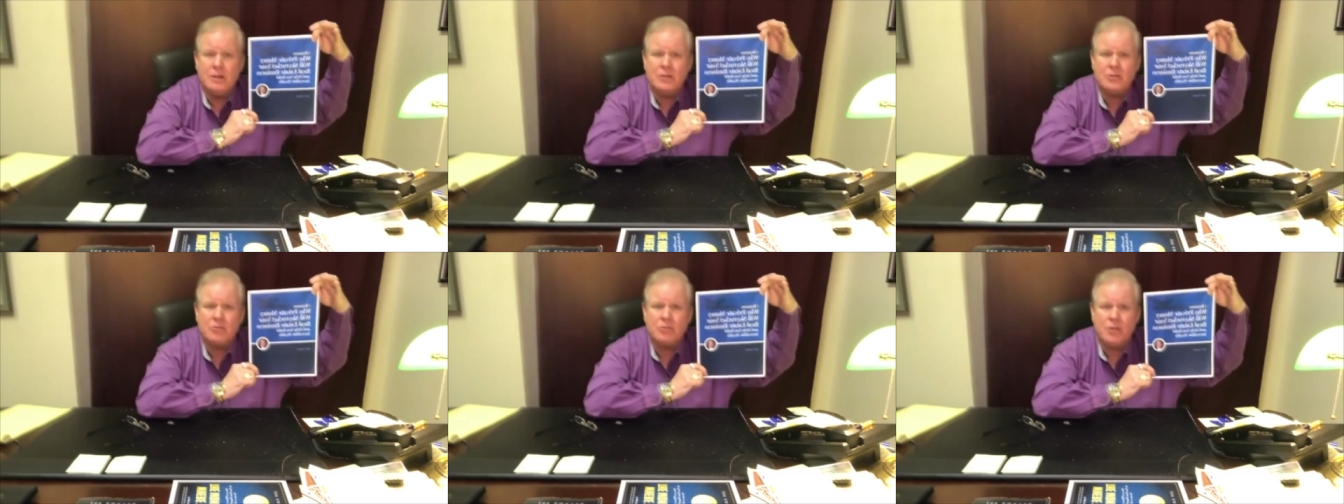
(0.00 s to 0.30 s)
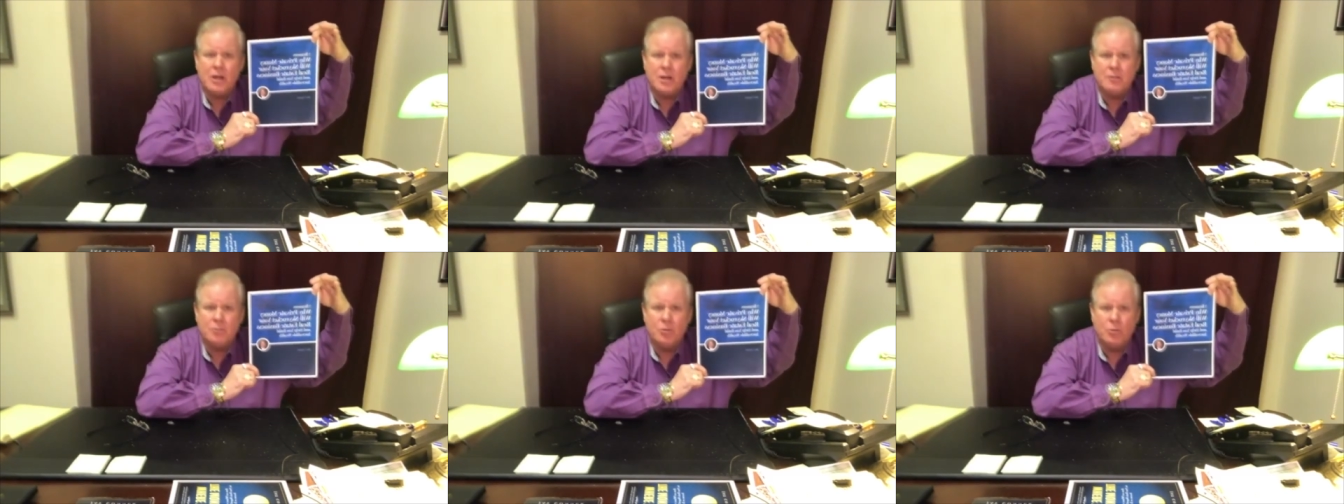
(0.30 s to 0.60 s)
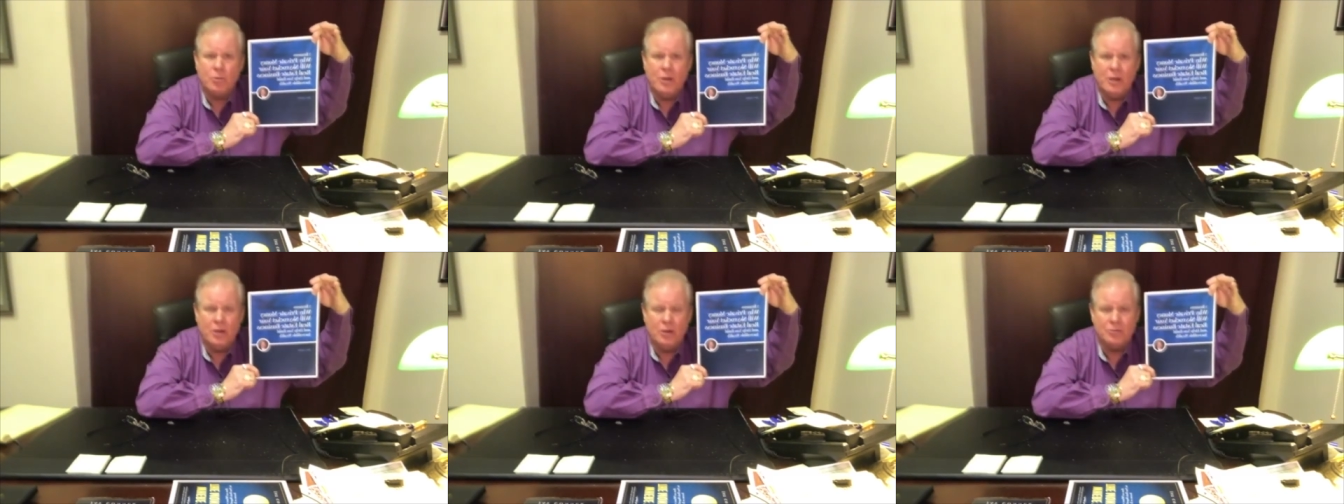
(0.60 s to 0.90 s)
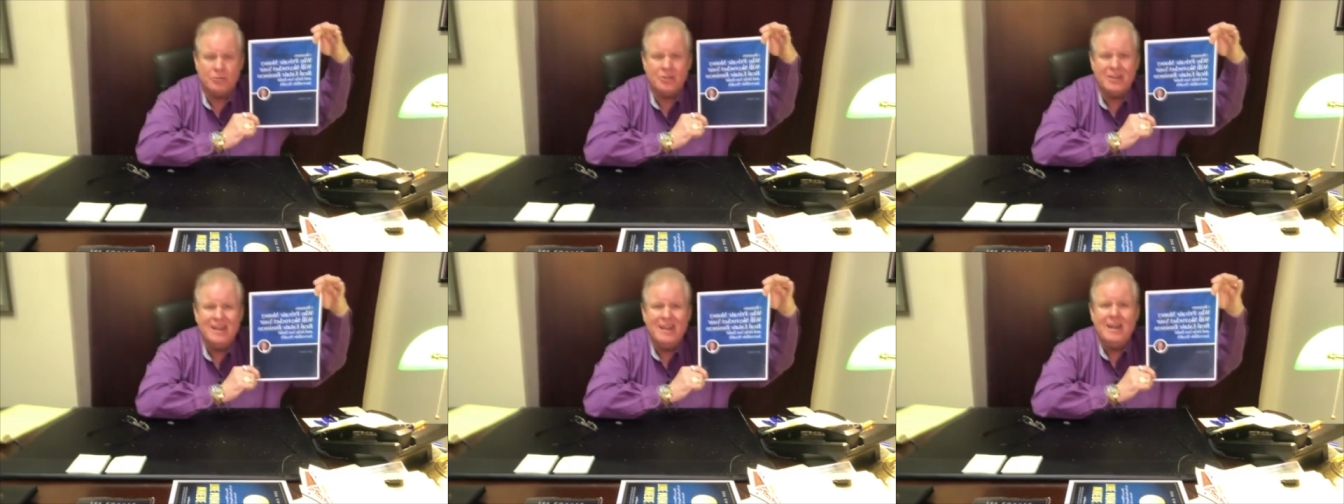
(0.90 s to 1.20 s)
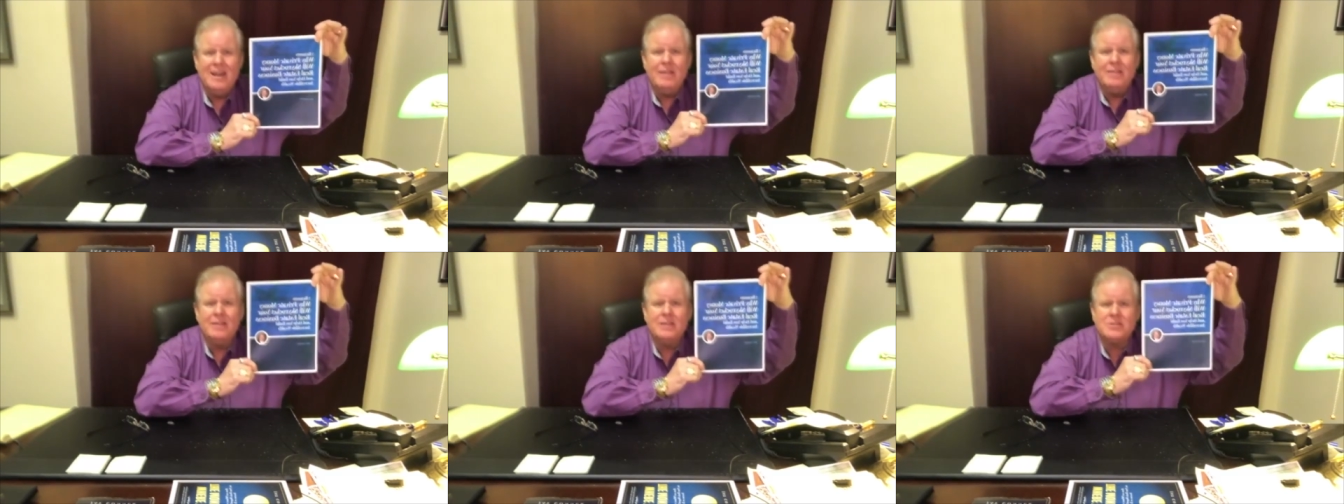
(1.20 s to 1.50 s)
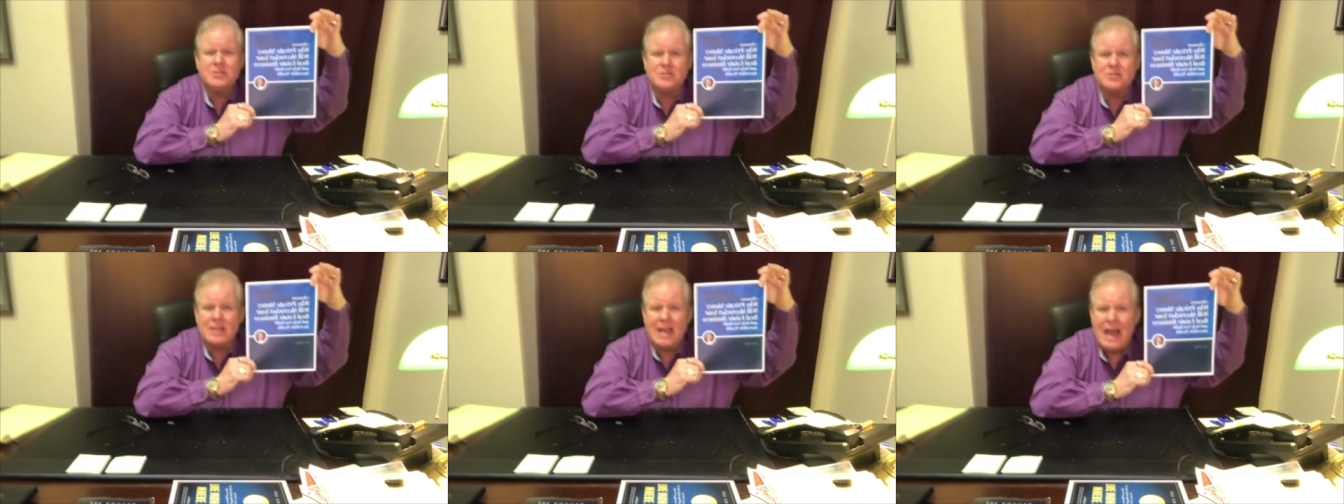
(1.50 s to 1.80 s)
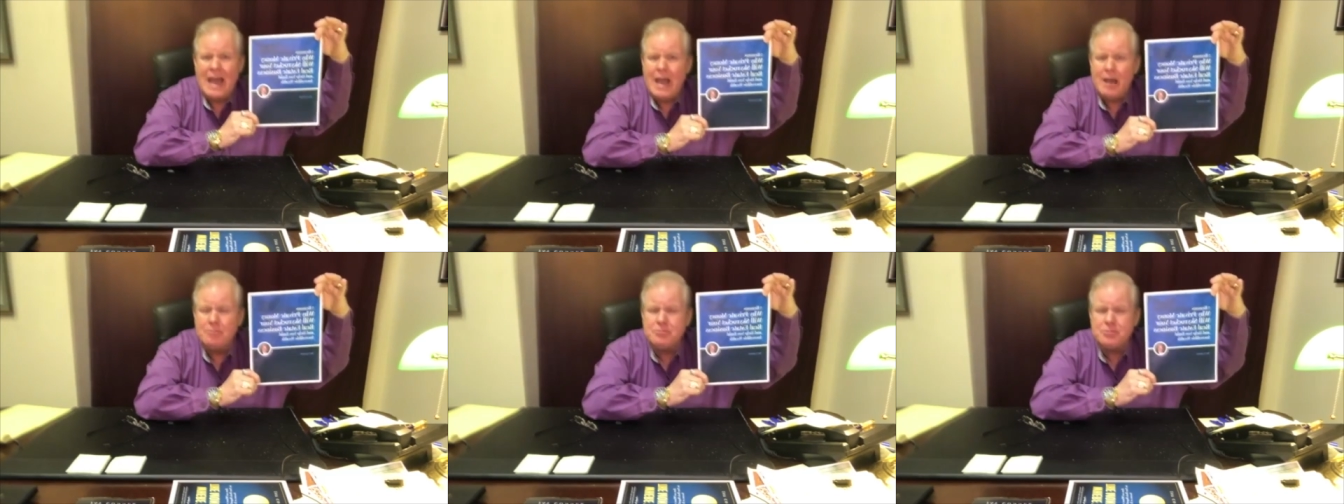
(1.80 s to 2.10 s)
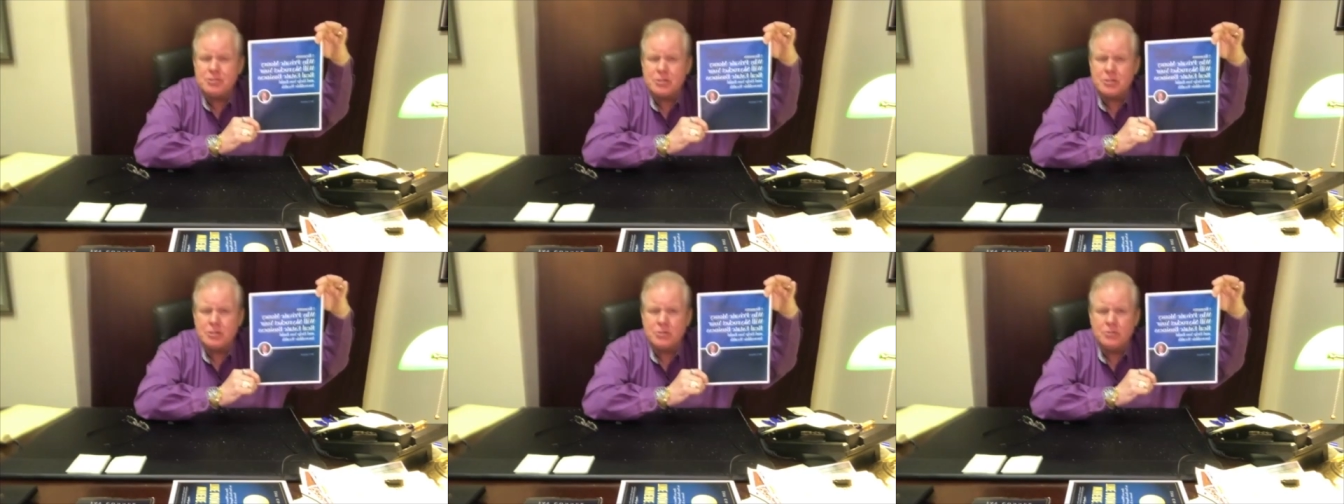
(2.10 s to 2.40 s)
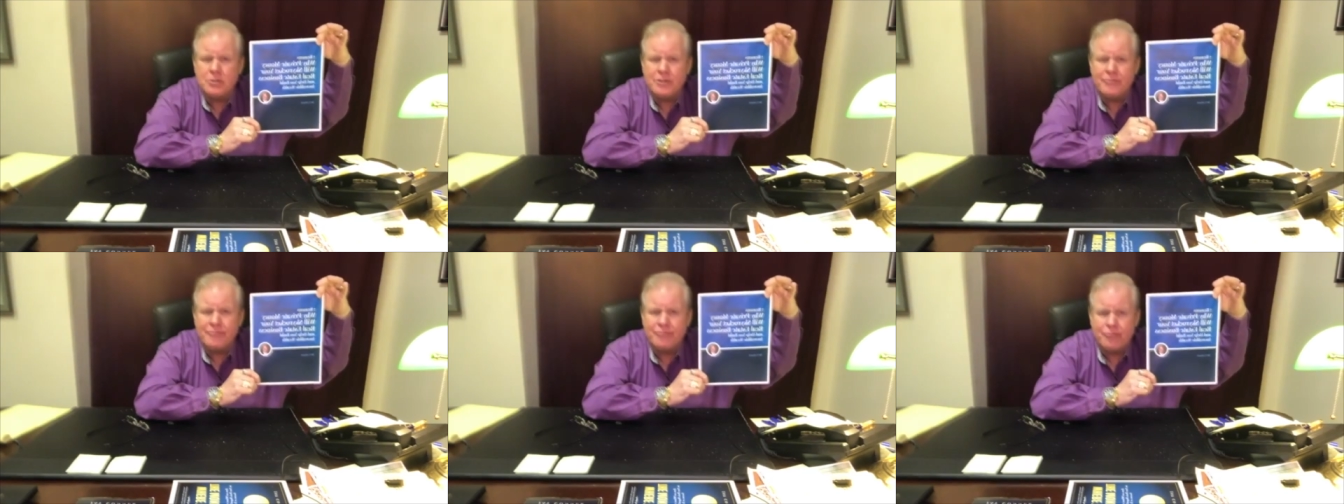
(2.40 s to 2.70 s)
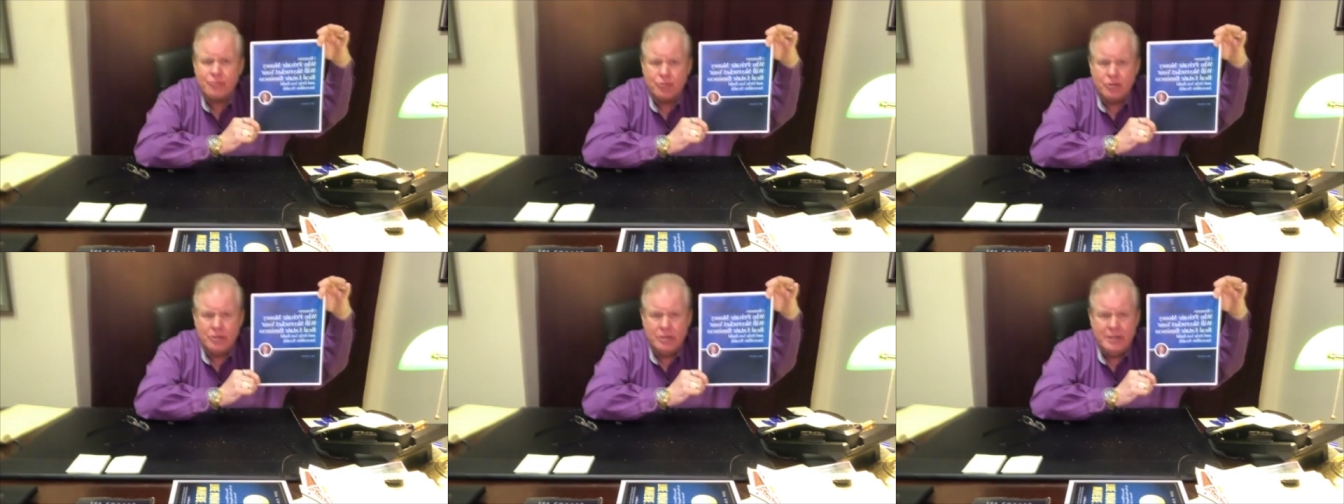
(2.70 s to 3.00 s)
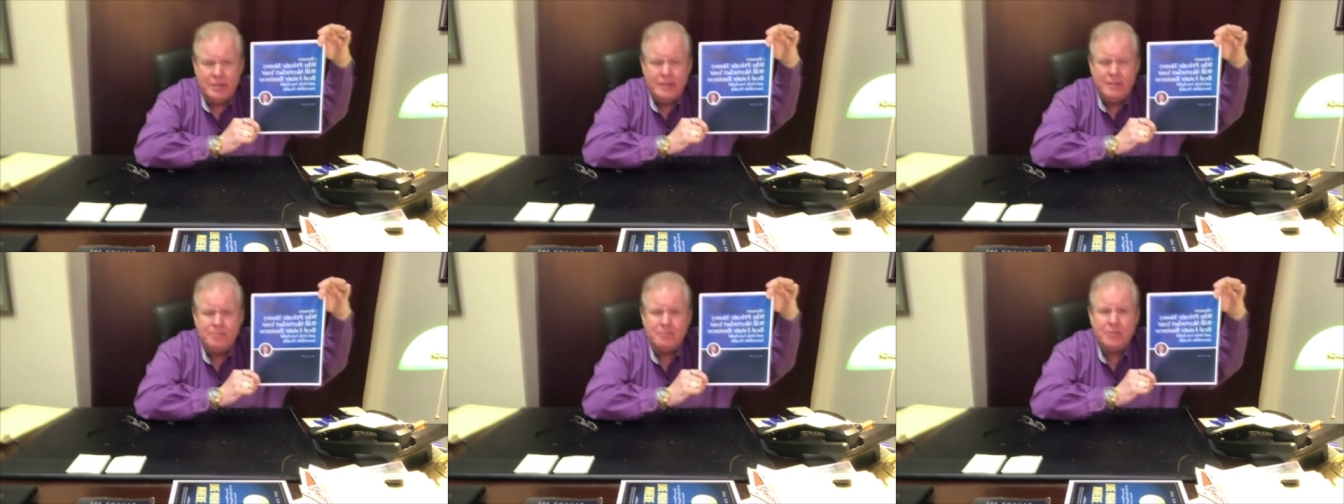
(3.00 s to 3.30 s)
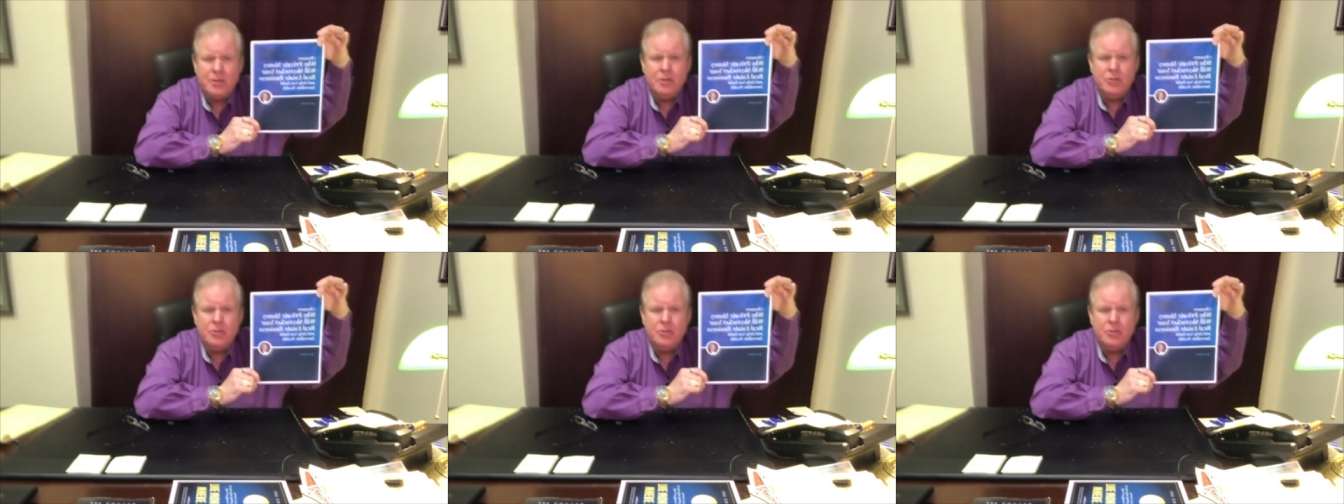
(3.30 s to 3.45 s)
Incredible Wealth. This is absolutely free.